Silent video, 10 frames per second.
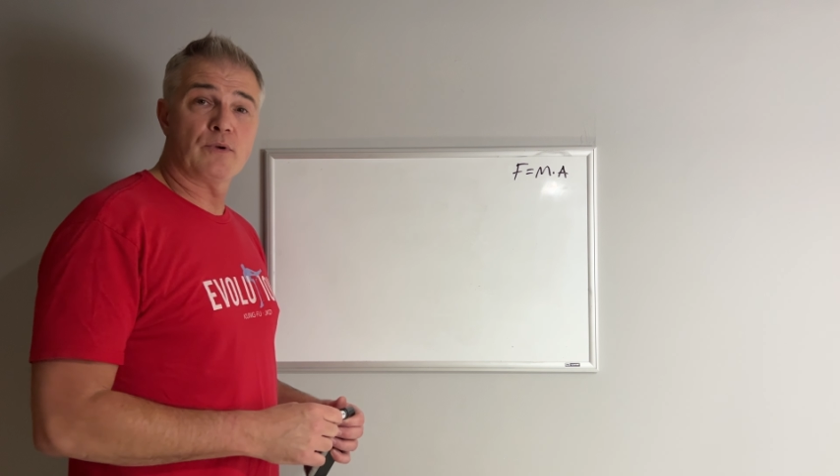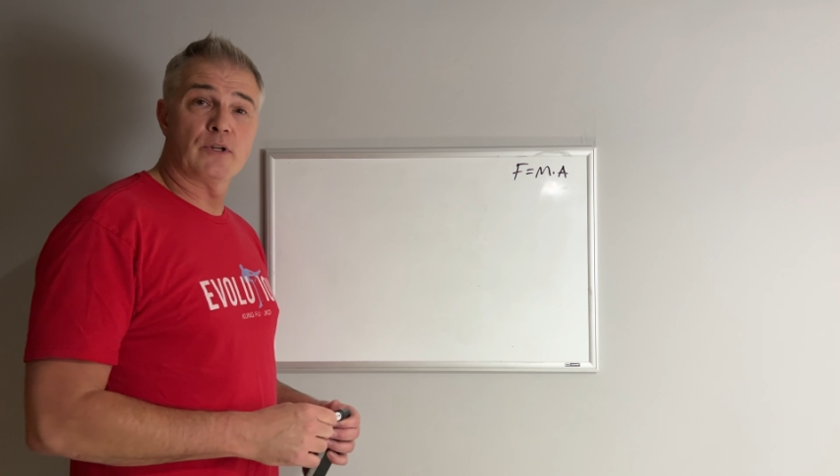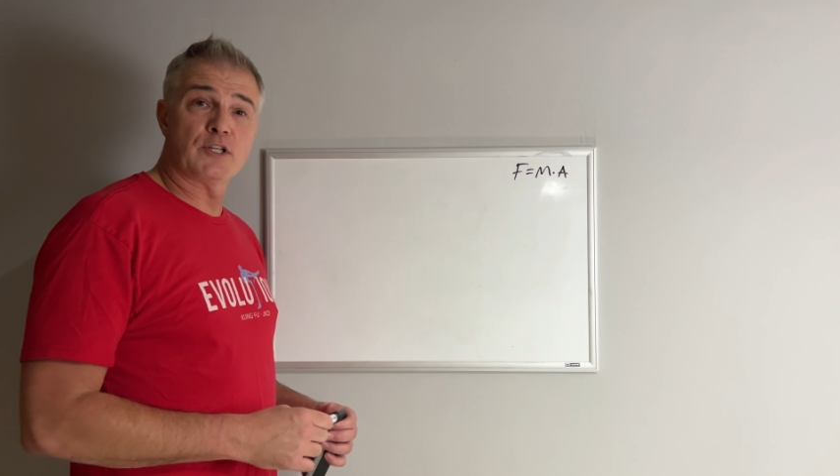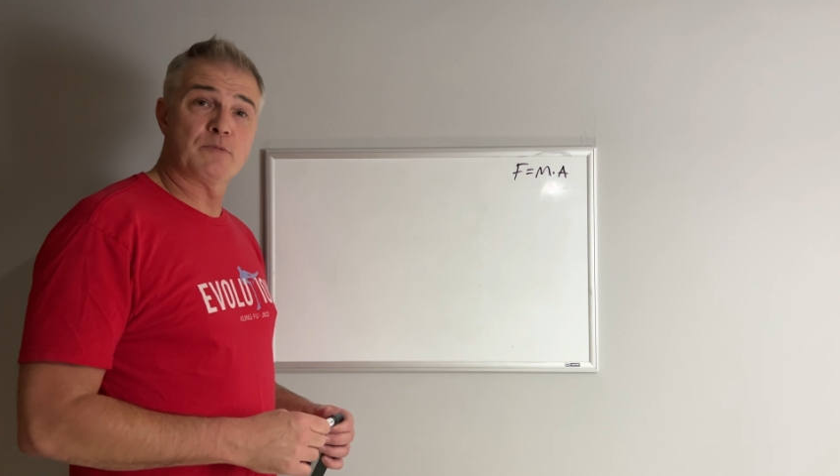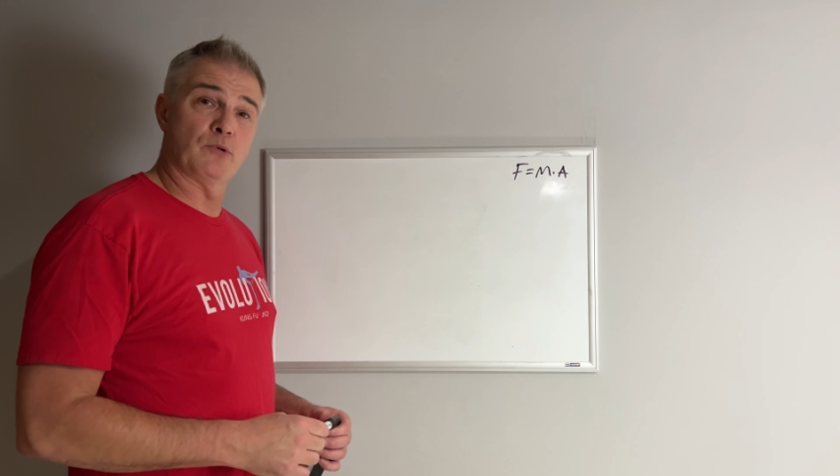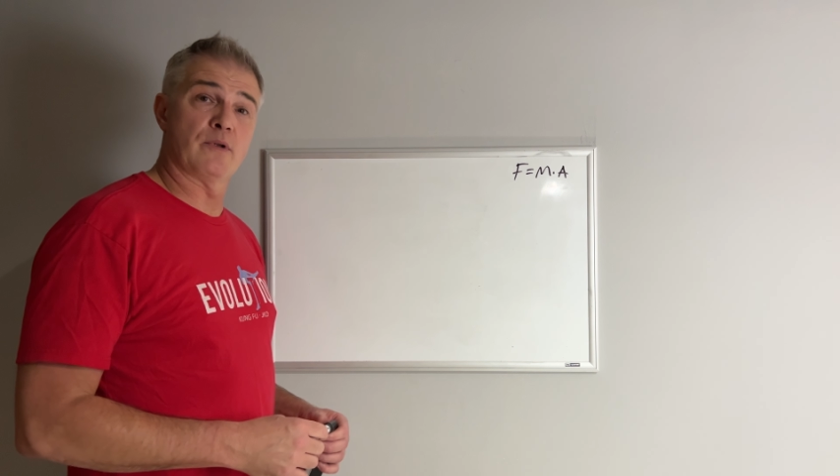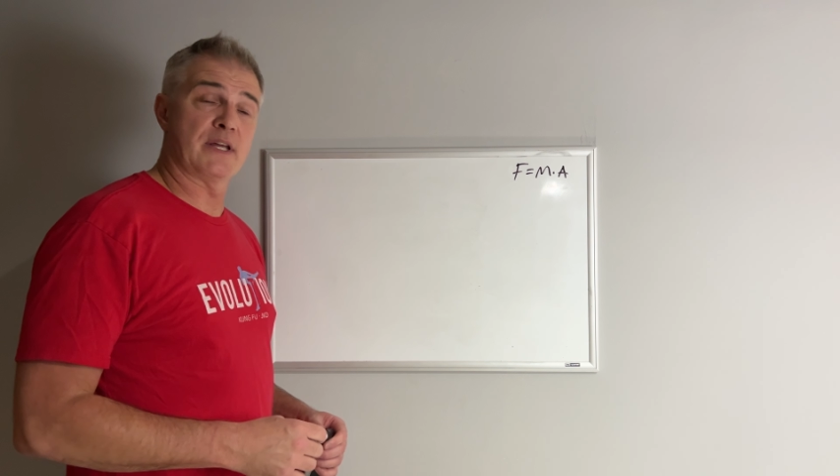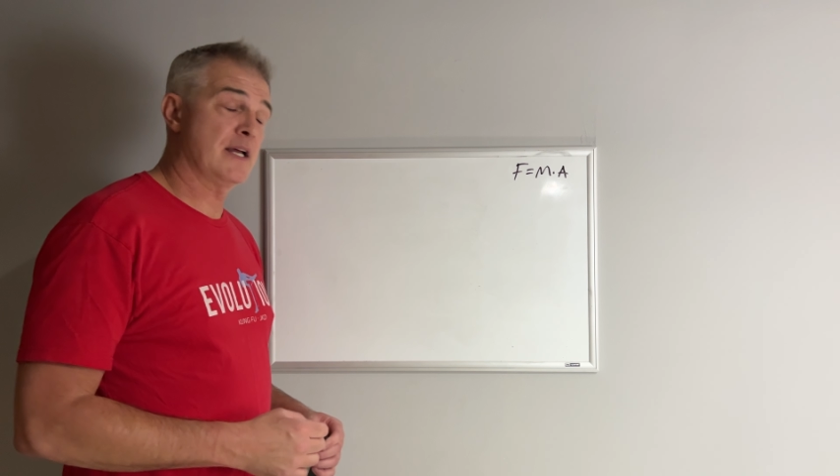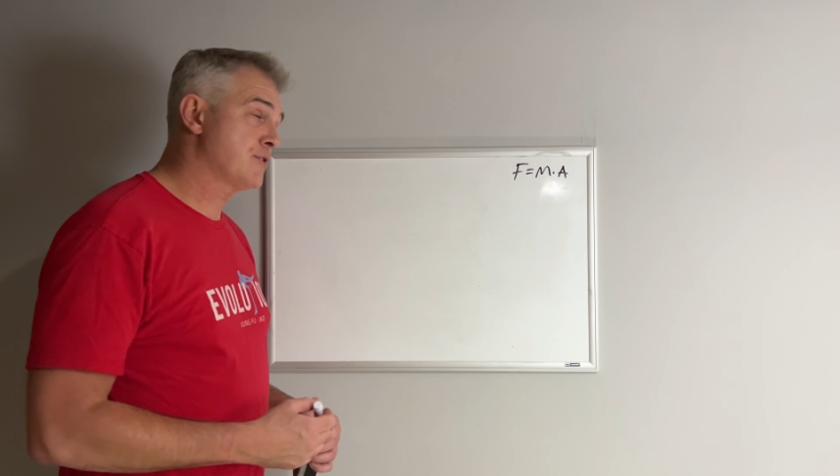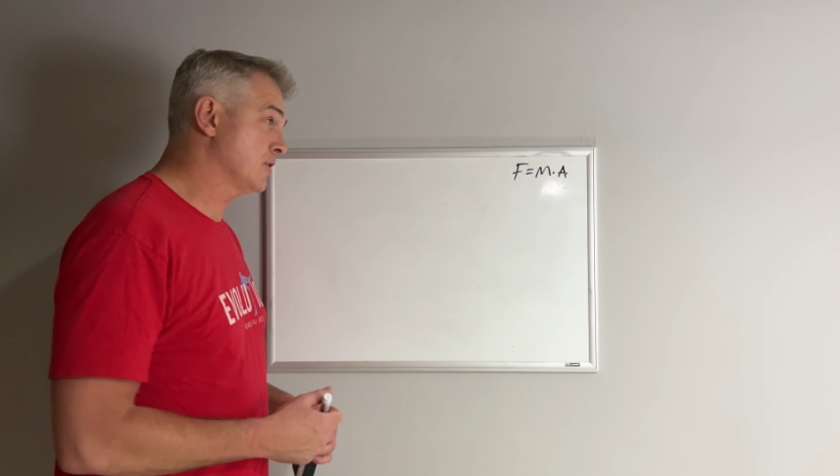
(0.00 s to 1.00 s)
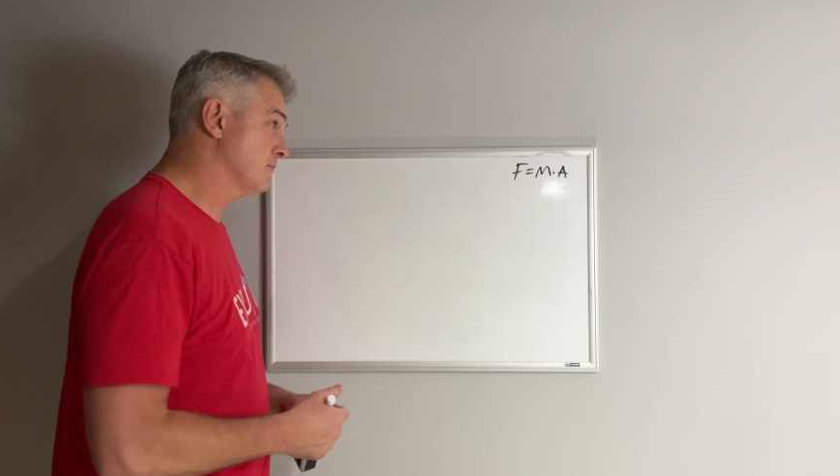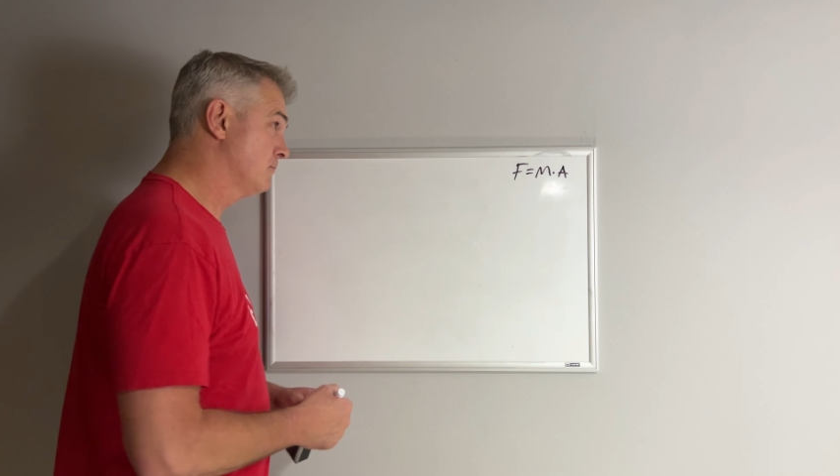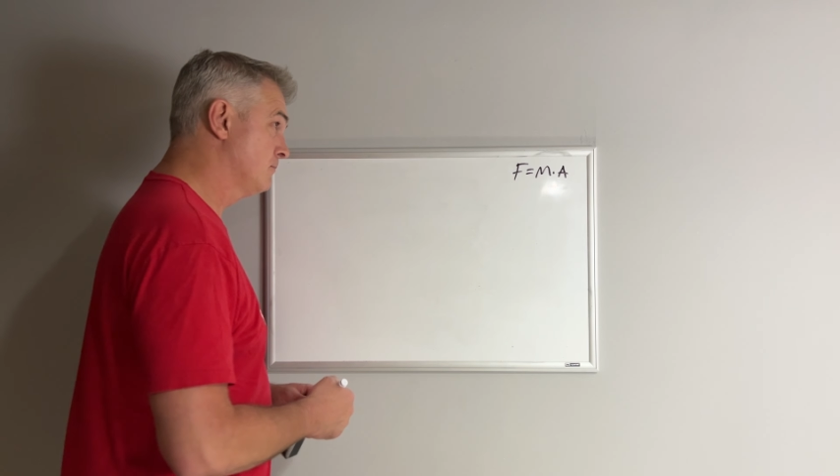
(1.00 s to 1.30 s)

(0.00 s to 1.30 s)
we're going to explore the answer.